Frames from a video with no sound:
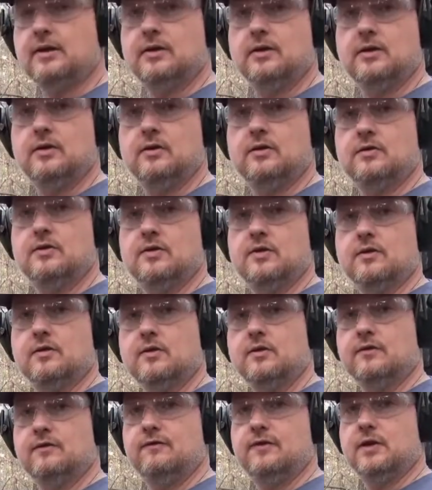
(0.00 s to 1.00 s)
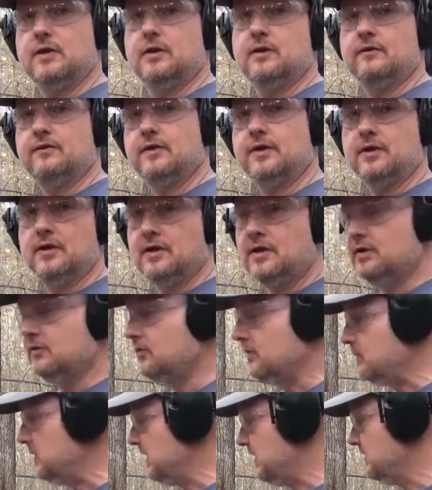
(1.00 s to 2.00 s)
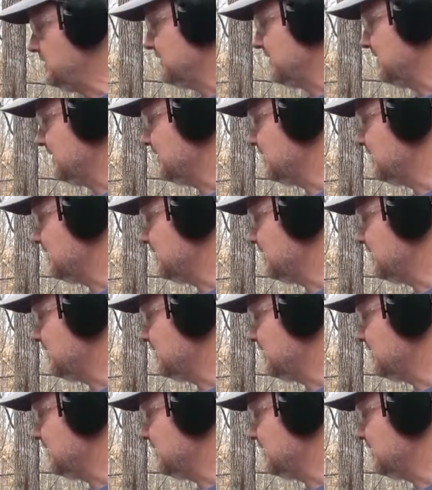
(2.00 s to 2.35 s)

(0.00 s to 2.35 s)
in here so that the feel of the gun remains the